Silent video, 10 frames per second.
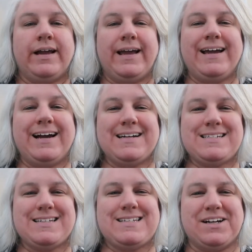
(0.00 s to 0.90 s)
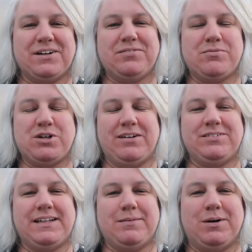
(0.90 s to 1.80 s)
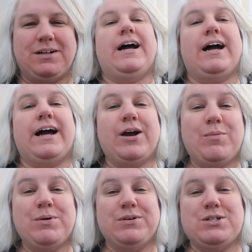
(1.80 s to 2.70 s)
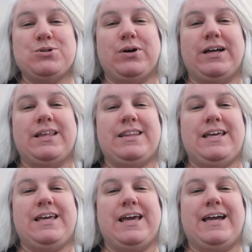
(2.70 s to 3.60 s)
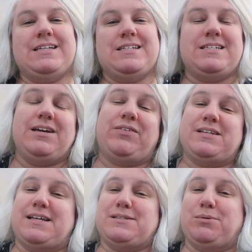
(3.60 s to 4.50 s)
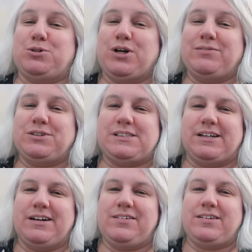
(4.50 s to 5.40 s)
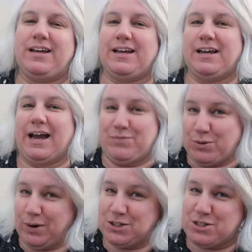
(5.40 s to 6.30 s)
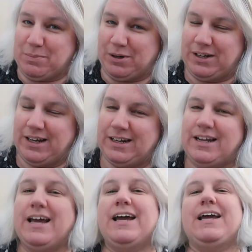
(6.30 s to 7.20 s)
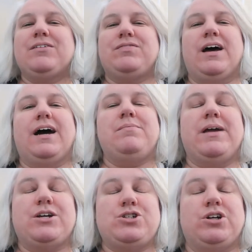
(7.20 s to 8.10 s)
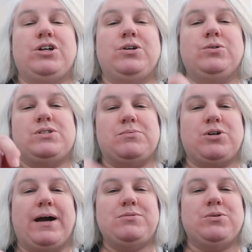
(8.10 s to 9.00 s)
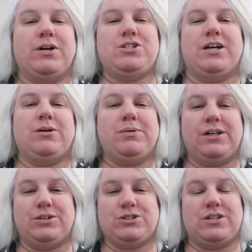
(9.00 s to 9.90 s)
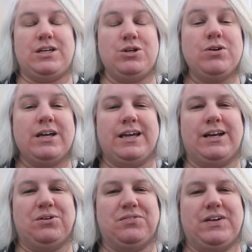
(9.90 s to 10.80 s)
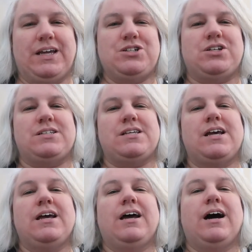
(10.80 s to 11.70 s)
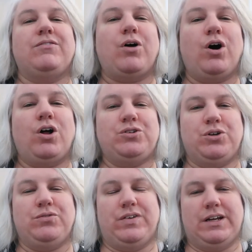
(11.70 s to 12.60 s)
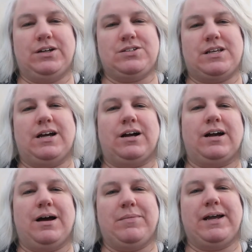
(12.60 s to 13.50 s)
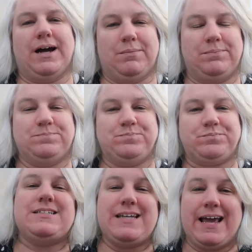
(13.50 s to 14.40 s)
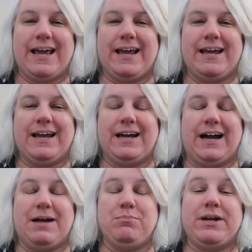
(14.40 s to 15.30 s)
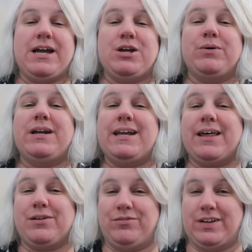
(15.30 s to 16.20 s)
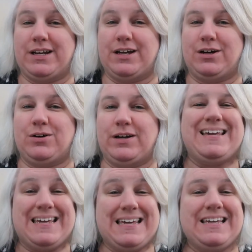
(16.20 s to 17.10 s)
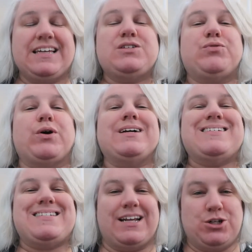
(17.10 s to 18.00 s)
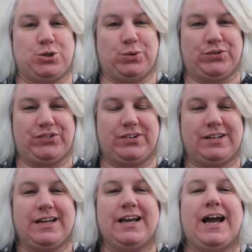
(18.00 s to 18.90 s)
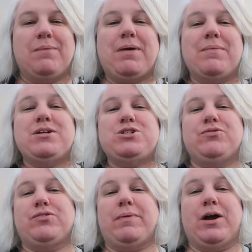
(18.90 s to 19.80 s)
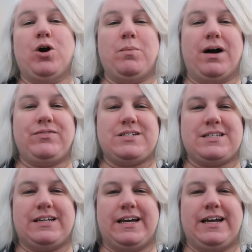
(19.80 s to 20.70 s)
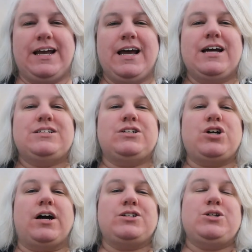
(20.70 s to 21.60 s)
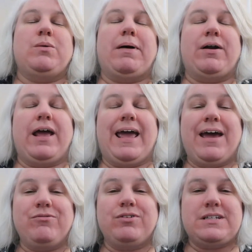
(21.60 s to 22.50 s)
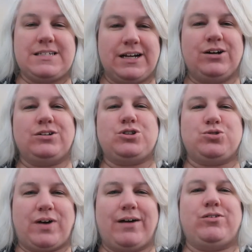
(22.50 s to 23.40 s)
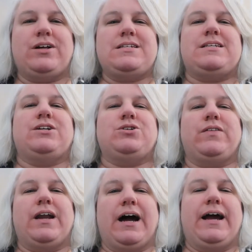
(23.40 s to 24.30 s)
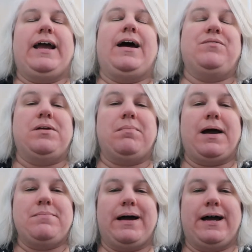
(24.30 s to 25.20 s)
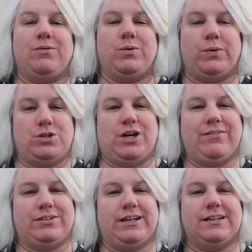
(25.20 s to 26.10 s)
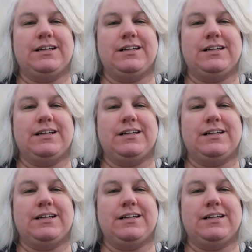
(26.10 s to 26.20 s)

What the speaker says: Hey guys, it's Sarah from TravelAble. I hope you're enjoying the A to Z of Accessible Travel series. Have you watched them all yet? If not, make sure you subscribe to our channel below so that you can get notifications of all new videos that are coming up. Today, I'm bringing you another video. E is for essentials. I'm coming to you from my home office today to talk to you about every single travel essential that I have in my bag when we're traveling.